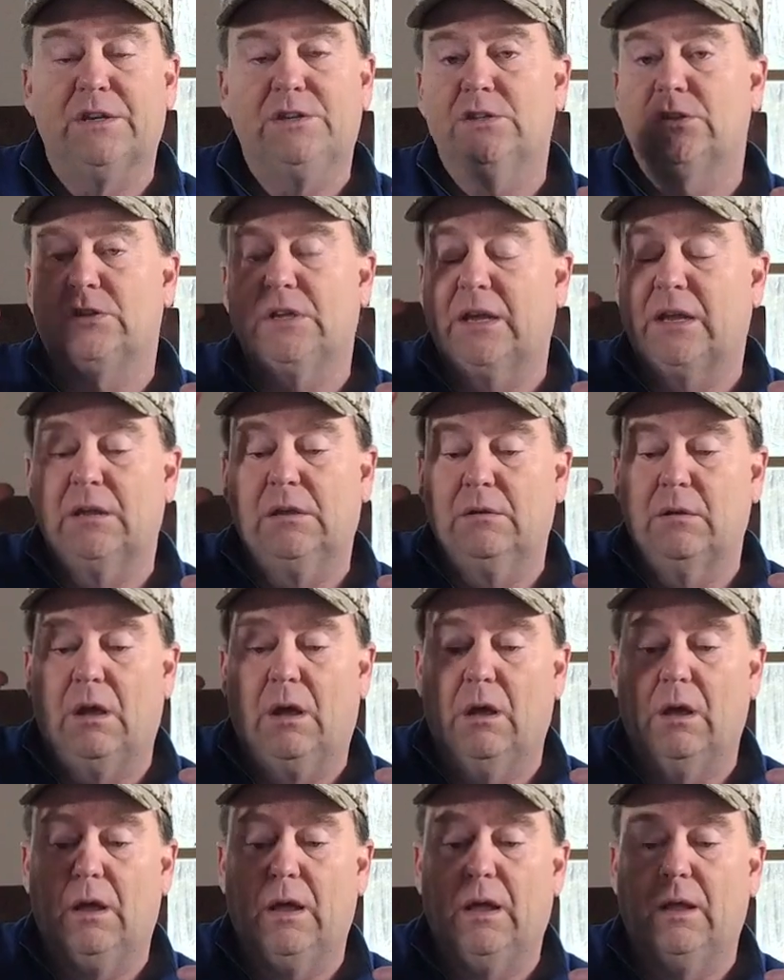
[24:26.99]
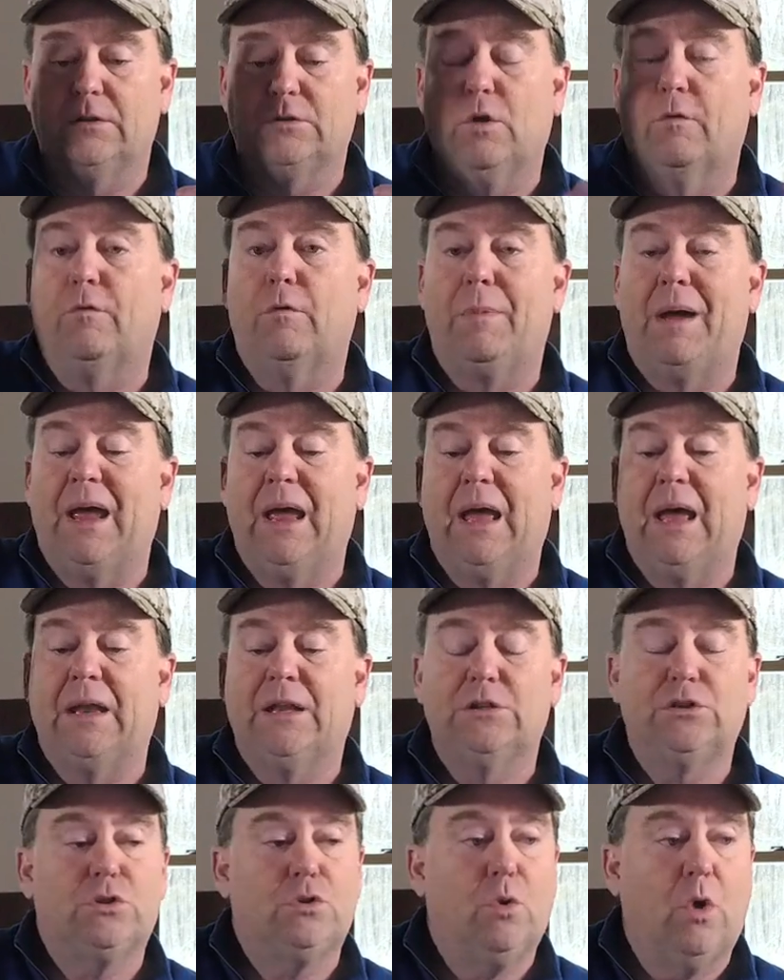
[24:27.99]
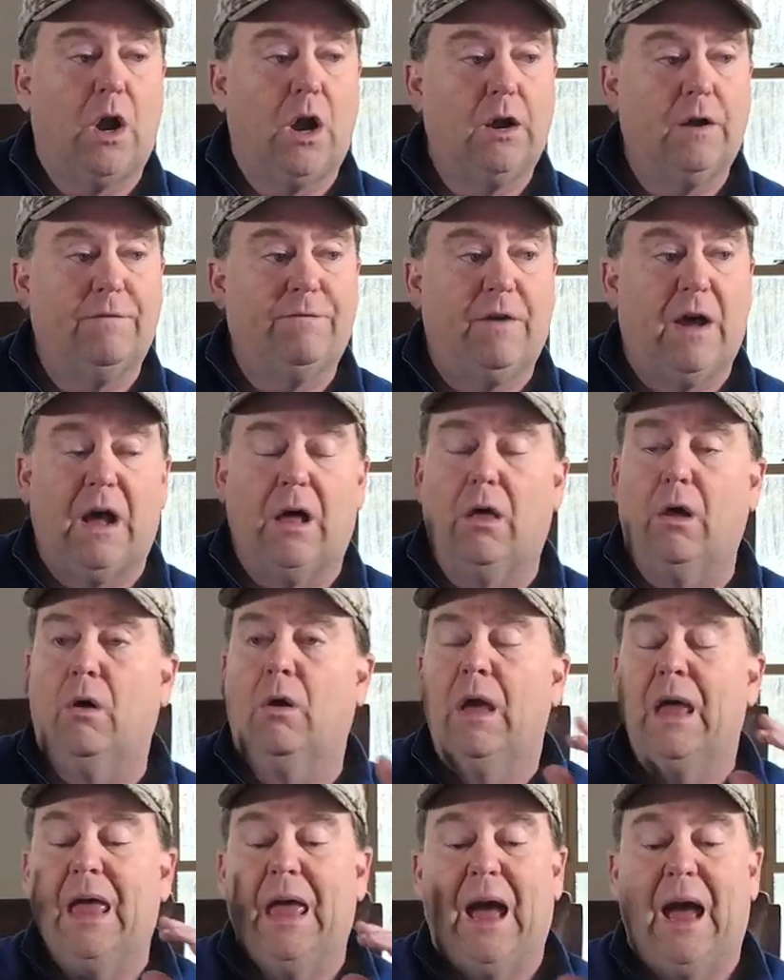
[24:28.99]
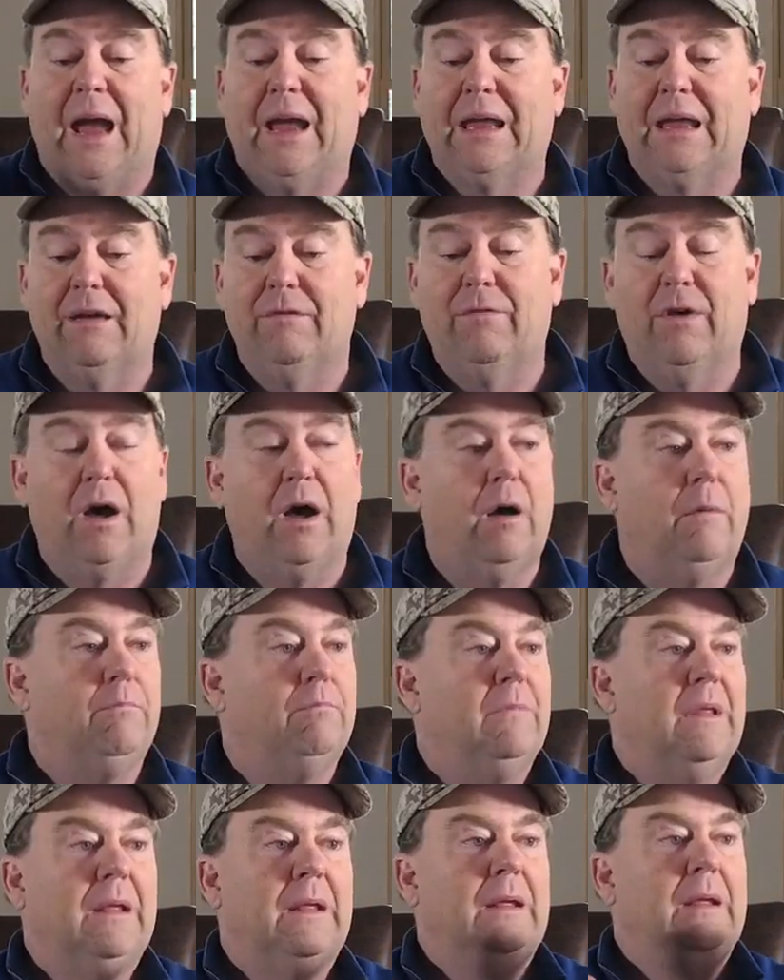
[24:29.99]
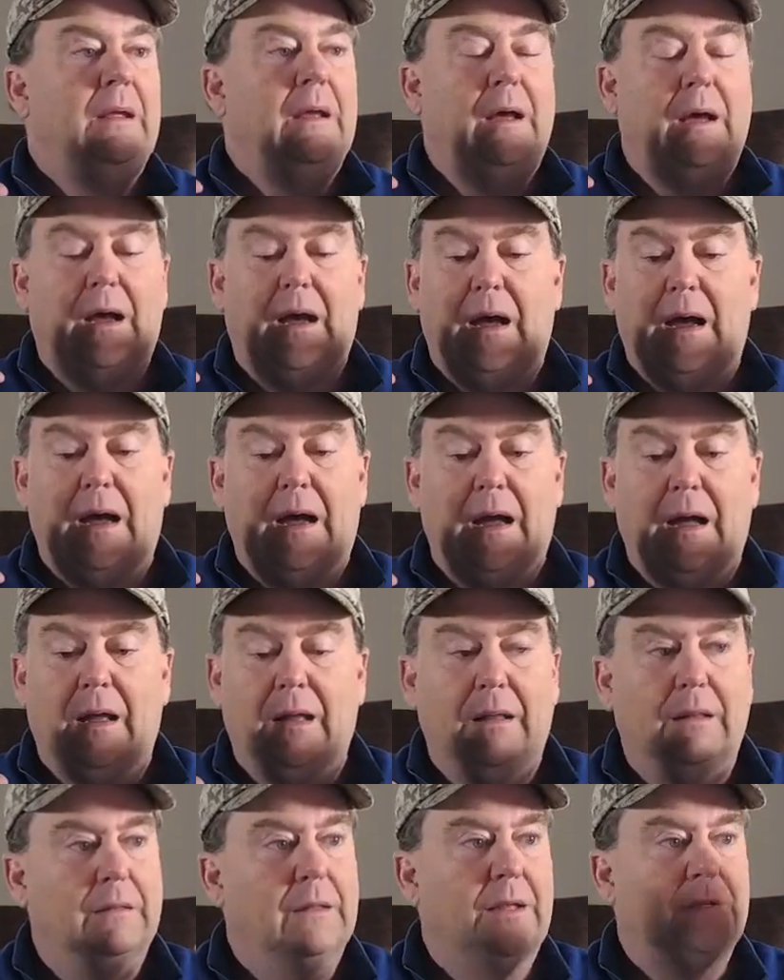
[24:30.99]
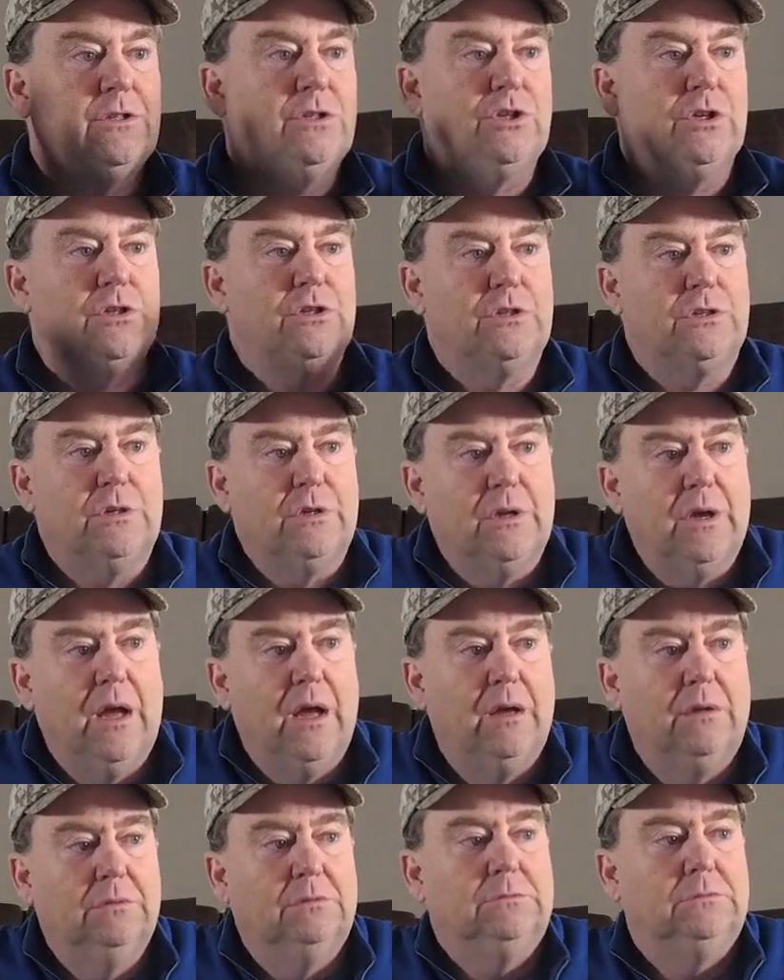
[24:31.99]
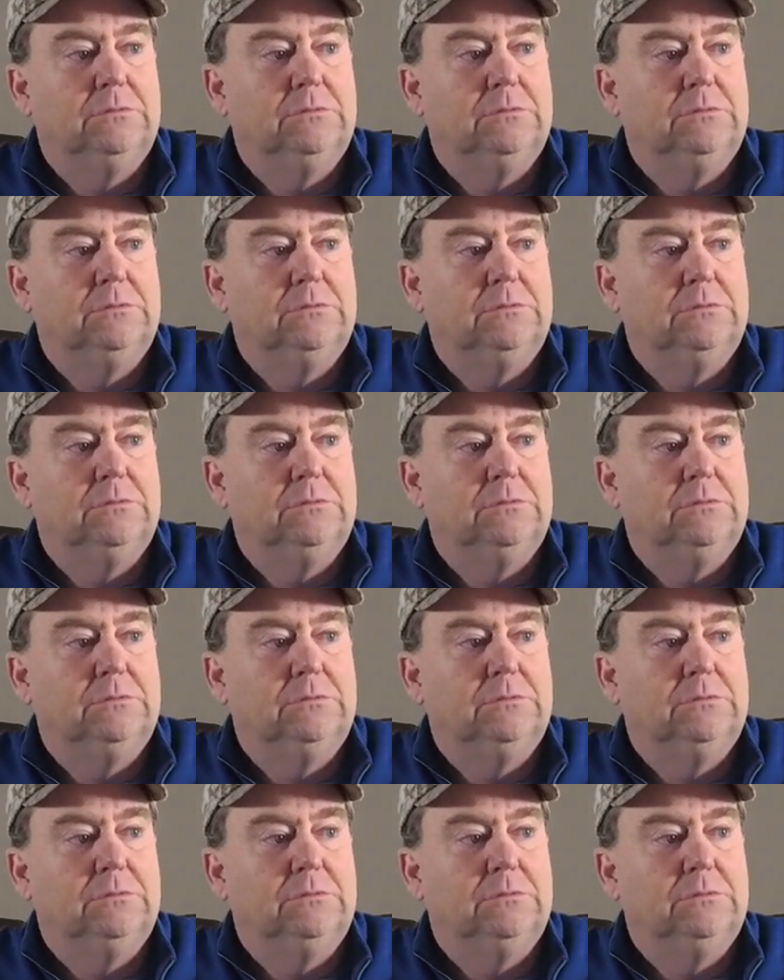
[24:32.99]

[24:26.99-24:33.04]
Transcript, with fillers: It's just like, uh, it's over my head, it's too hard to follow, I give up, uh, let's just, uh,